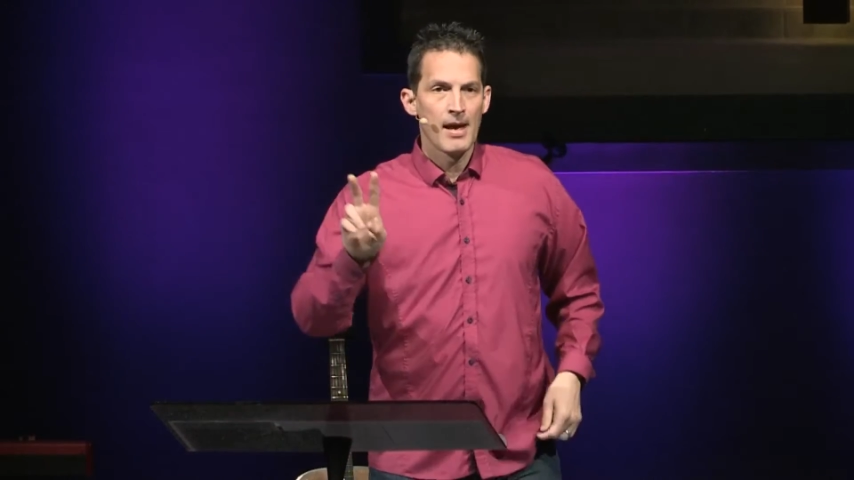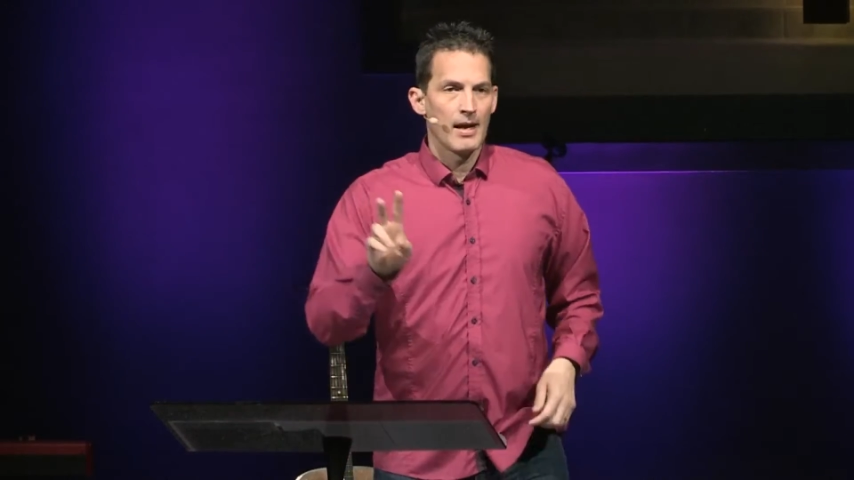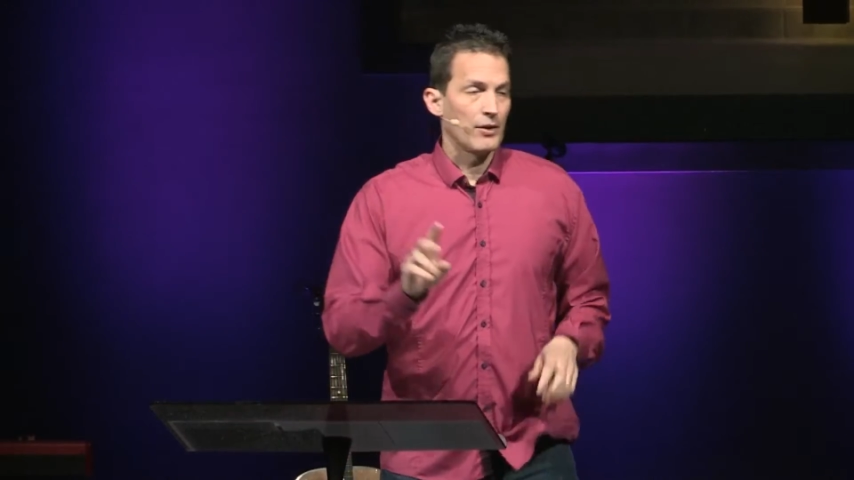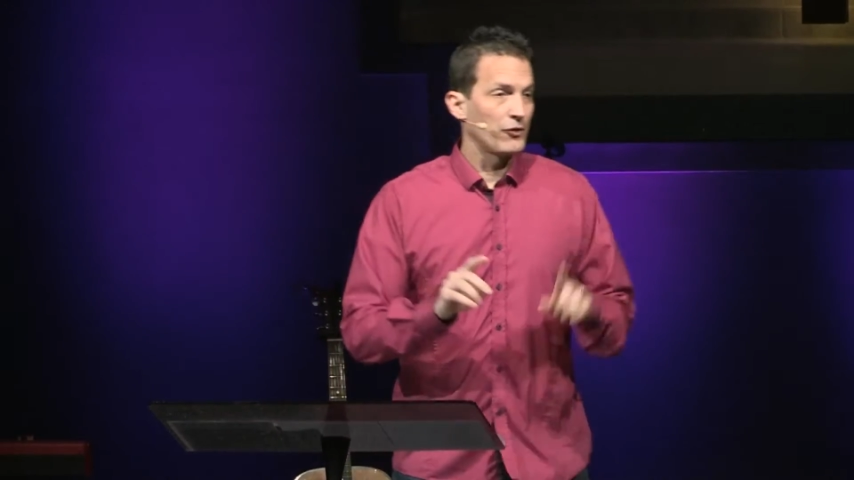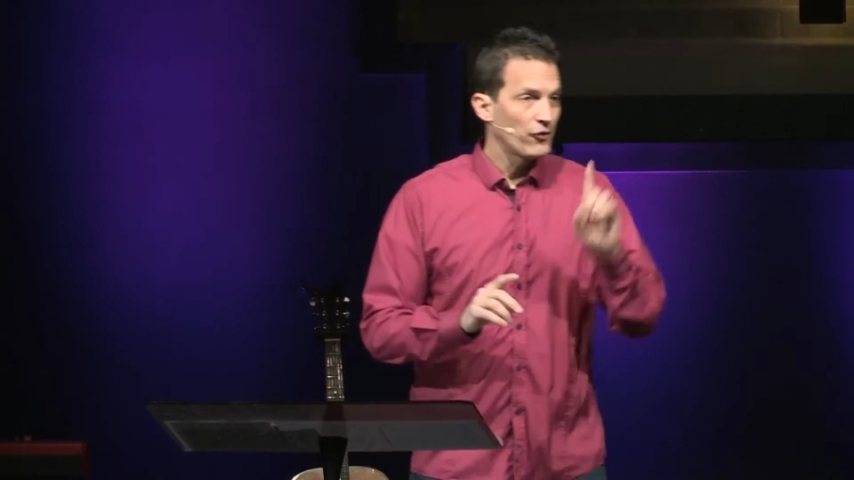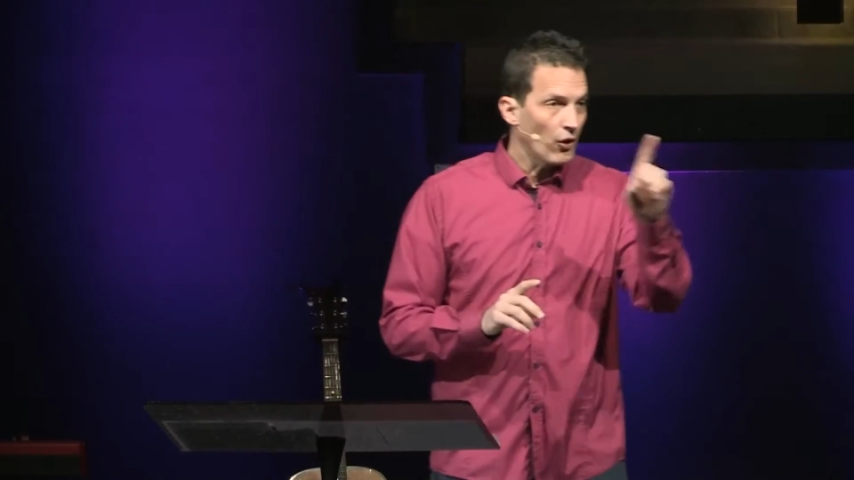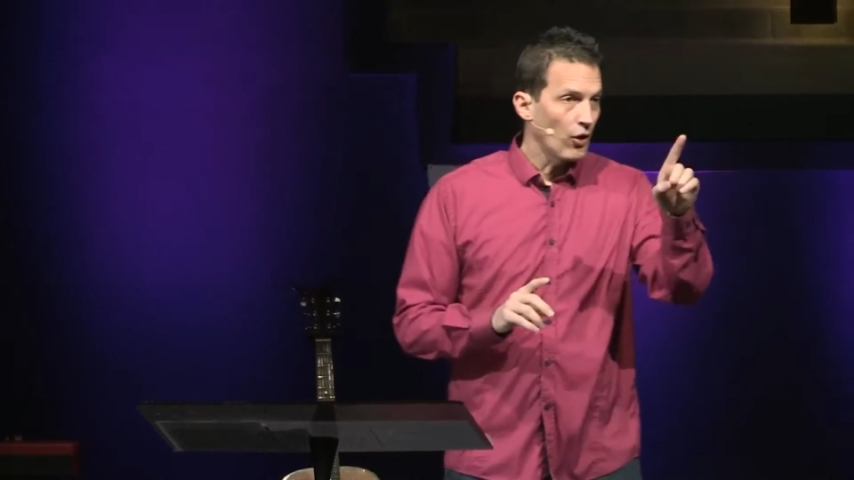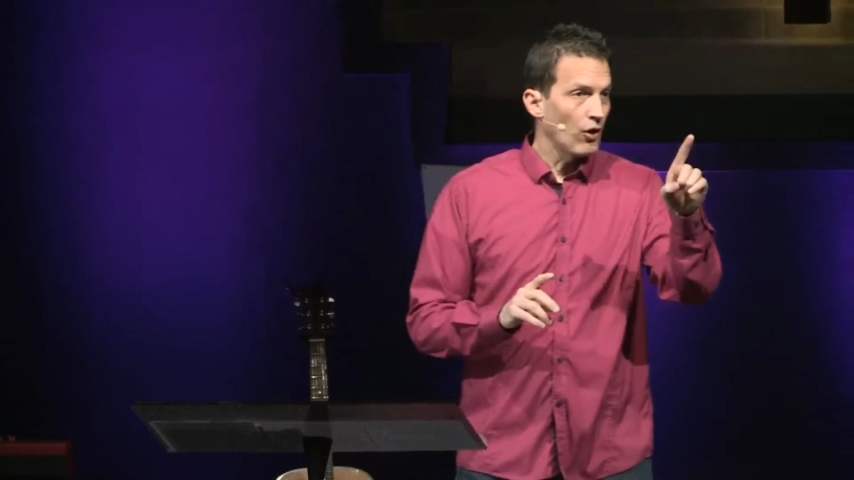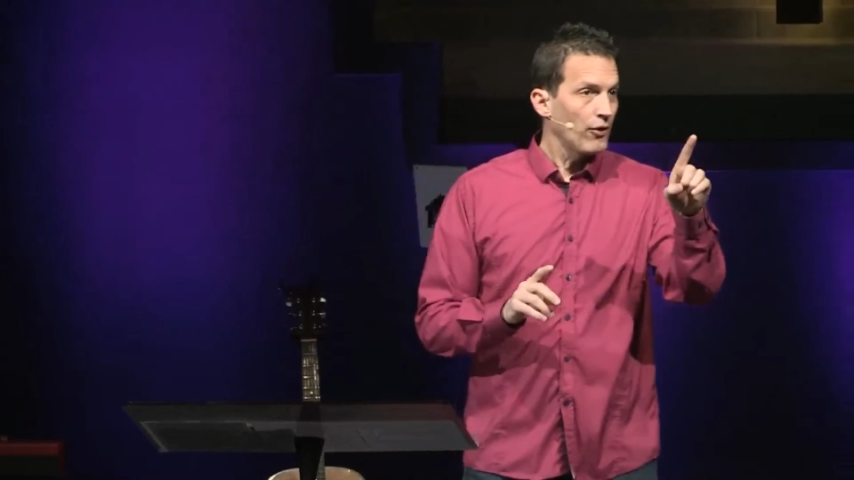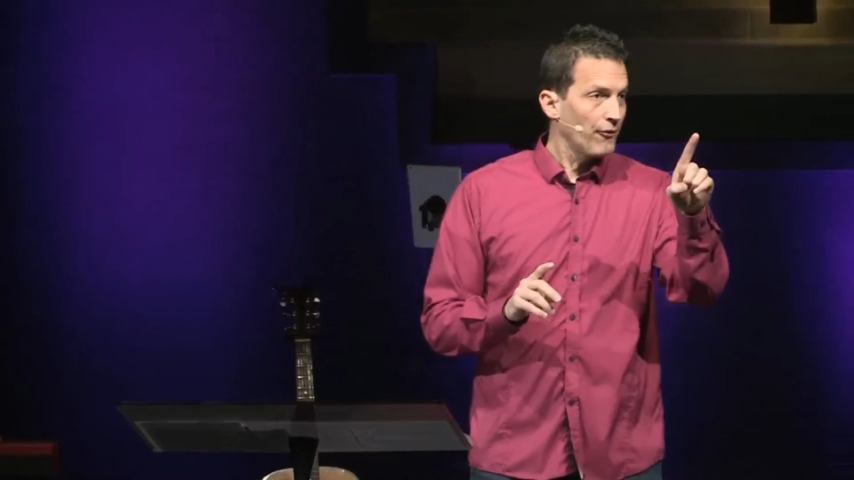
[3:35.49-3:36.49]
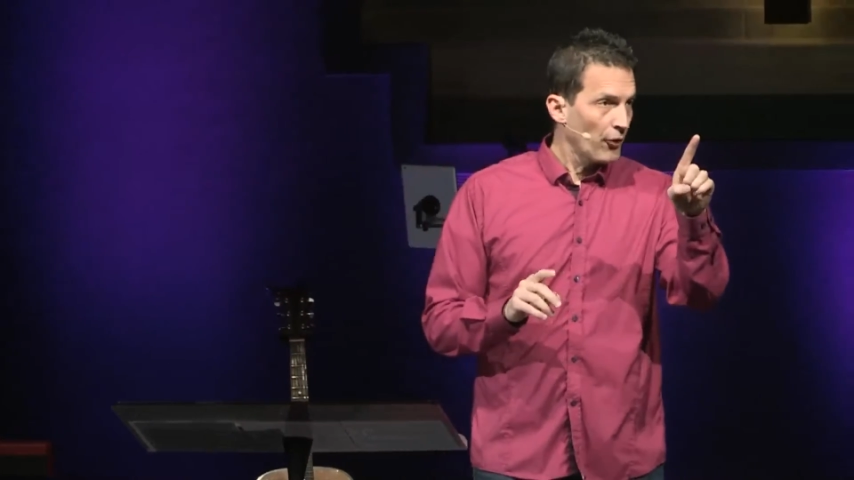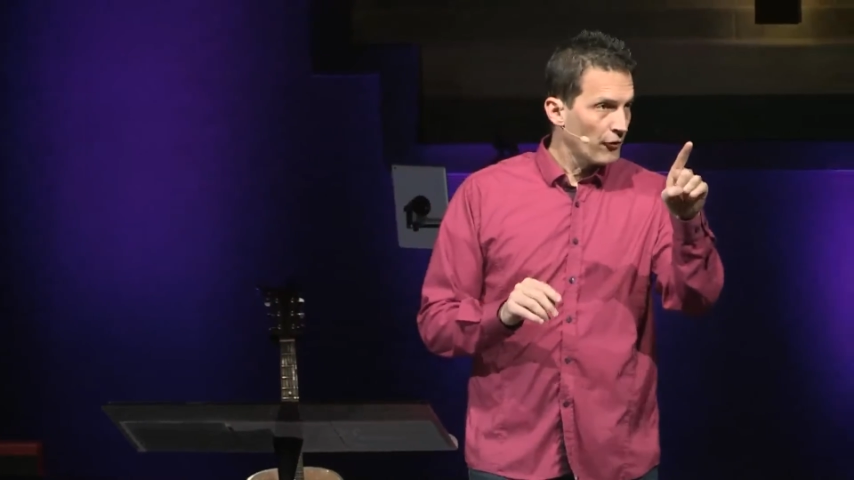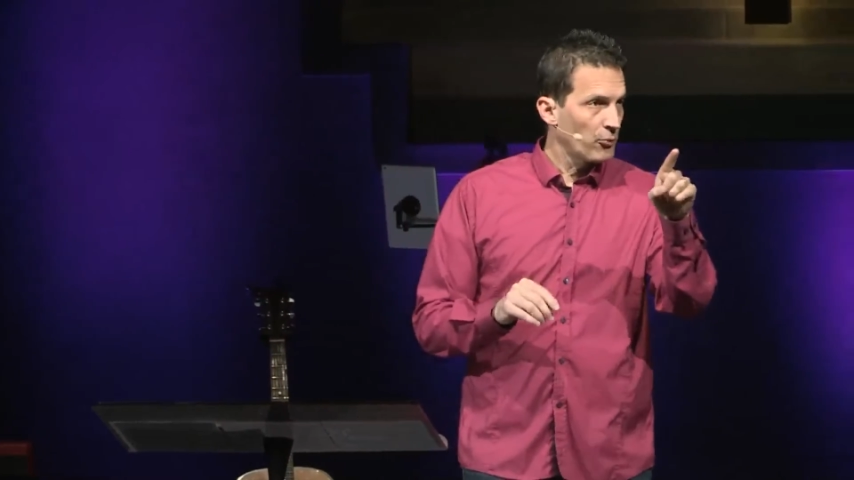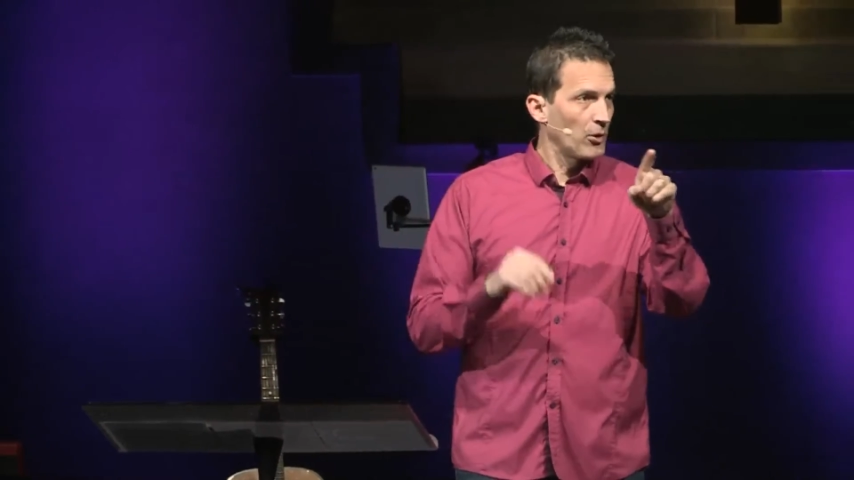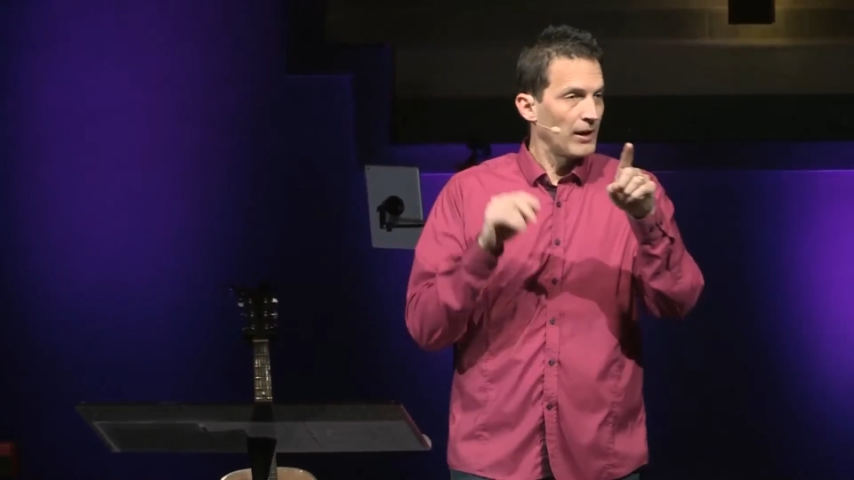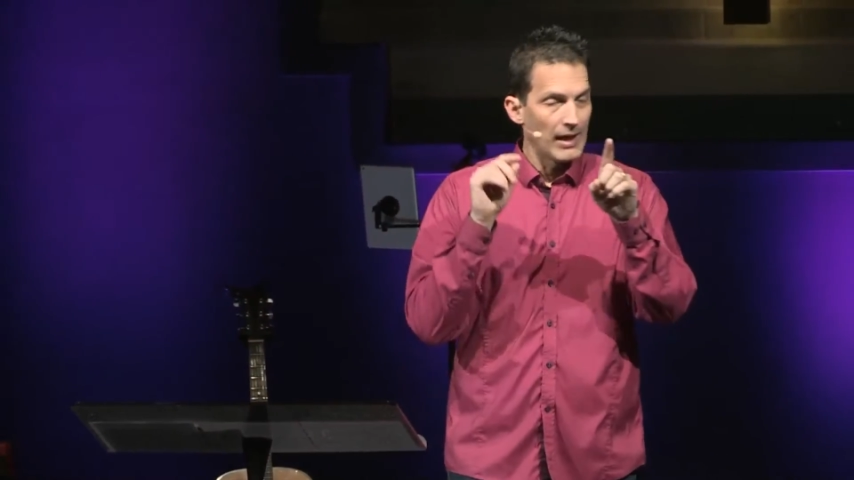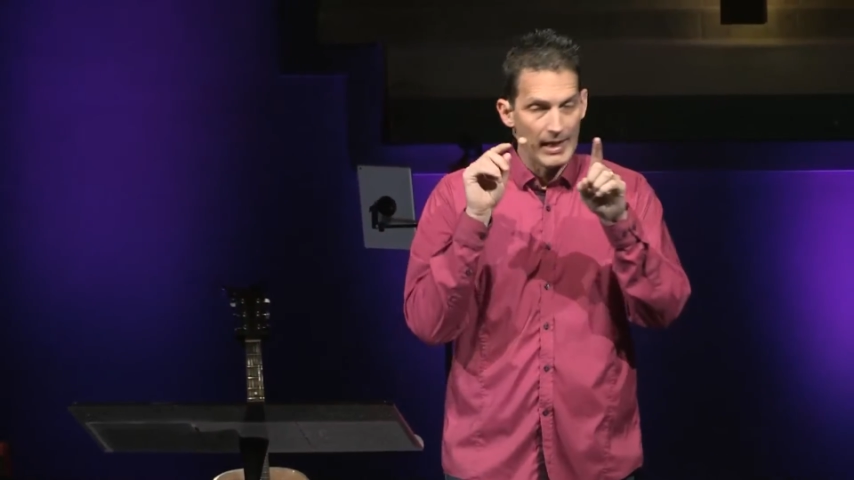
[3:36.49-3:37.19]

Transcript: uh, Saul, the first one,